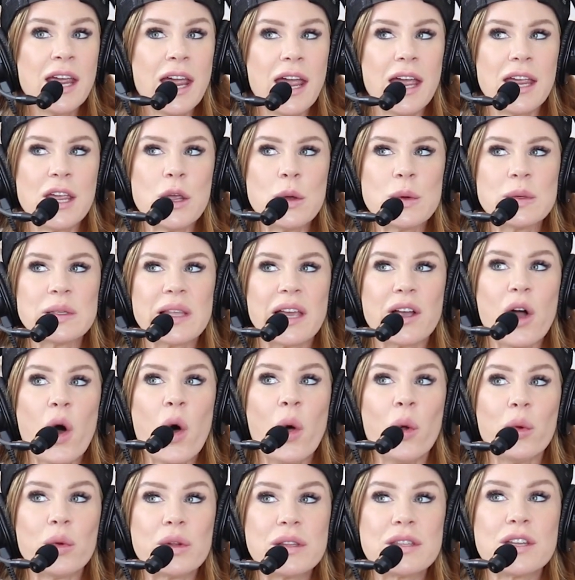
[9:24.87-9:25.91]
And he was, like,
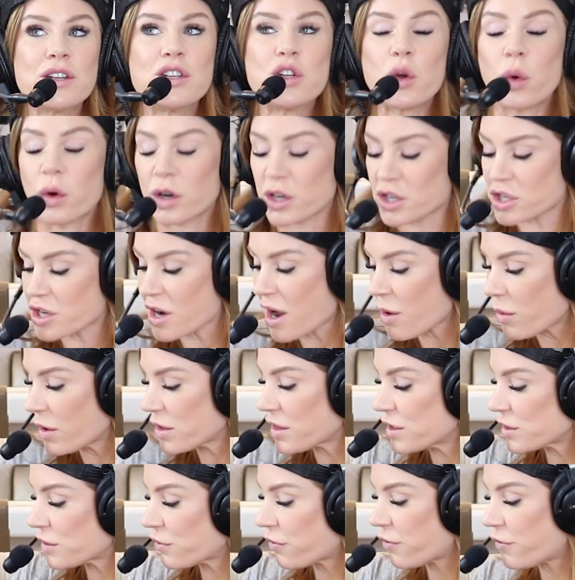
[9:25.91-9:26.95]
holding the door shut
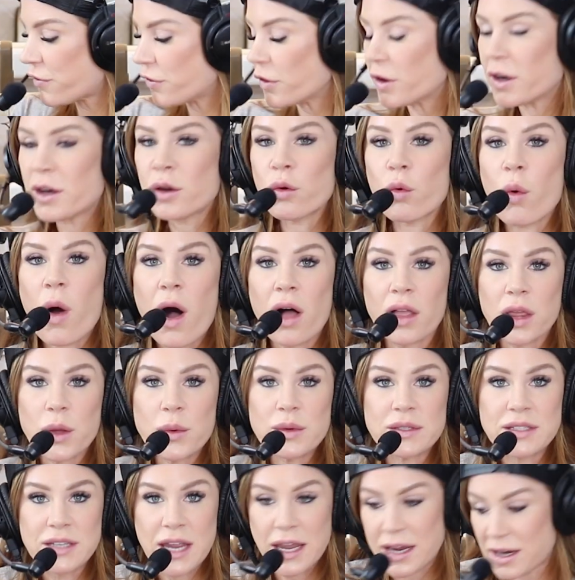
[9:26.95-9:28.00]
with his foot while he
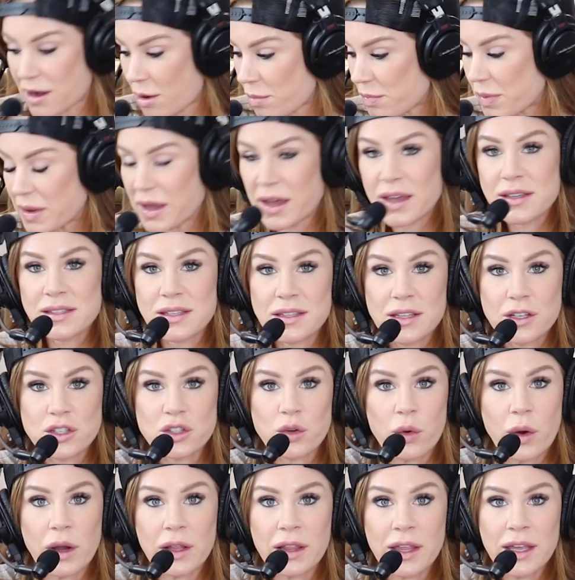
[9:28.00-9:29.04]
was taking a piss in the
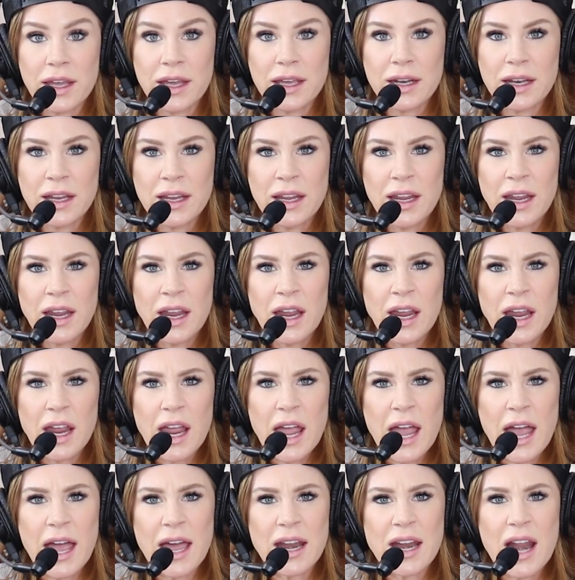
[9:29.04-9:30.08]
toilet.
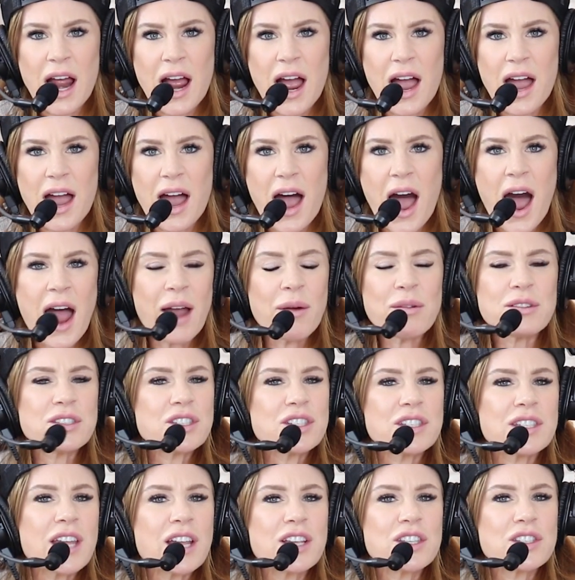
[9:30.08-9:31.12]
And I was
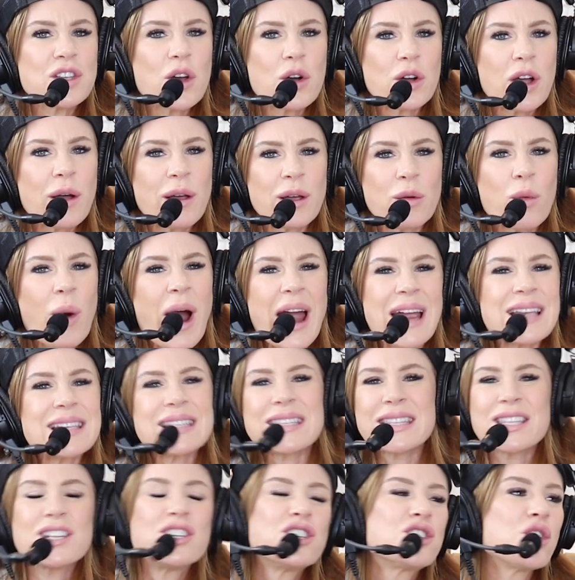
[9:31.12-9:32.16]
just, like, so kind of like, why is
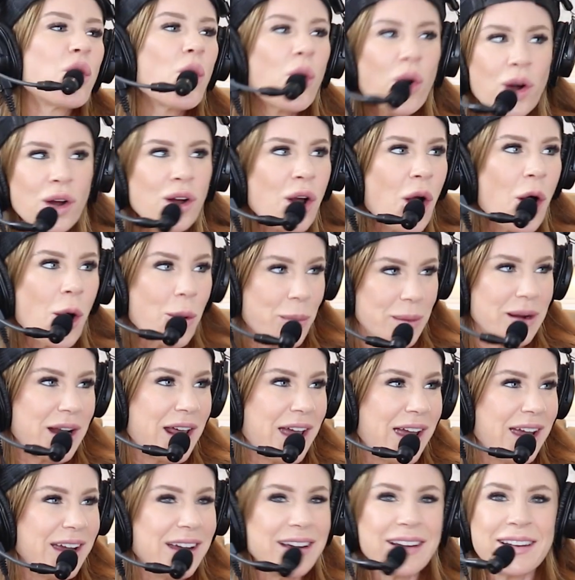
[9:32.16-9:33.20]
the door
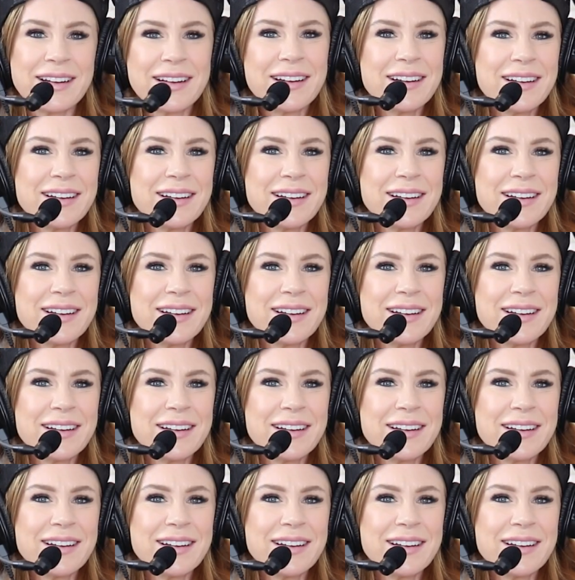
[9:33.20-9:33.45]
opening?